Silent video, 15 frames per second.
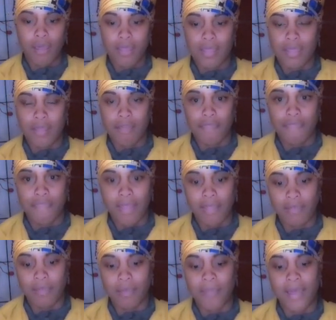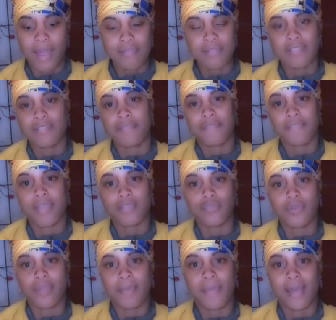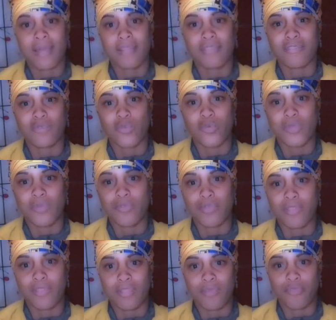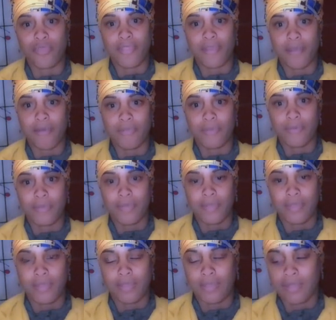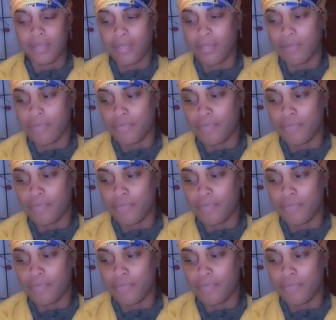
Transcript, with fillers: an effect, a positive effect on our bodies when we breathe in, breathe out. And